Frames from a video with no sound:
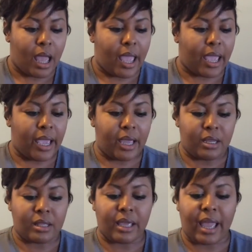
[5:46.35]

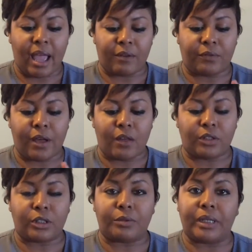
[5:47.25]
And they have
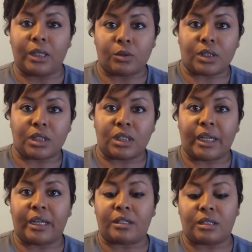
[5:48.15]
other little needles
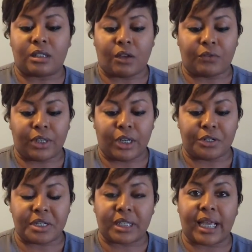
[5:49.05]
and stuff in here
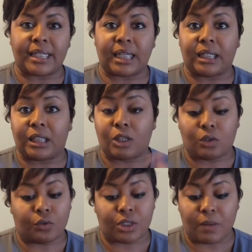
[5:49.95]
just in case I need
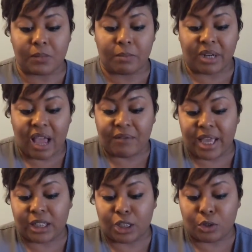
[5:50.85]
those for something. But I haven't
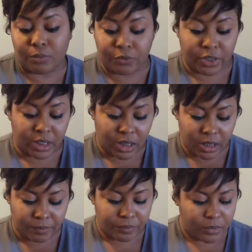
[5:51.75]
had to use them for
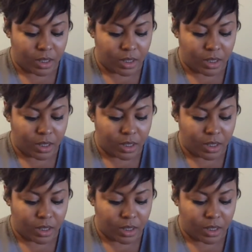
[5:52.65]
anything.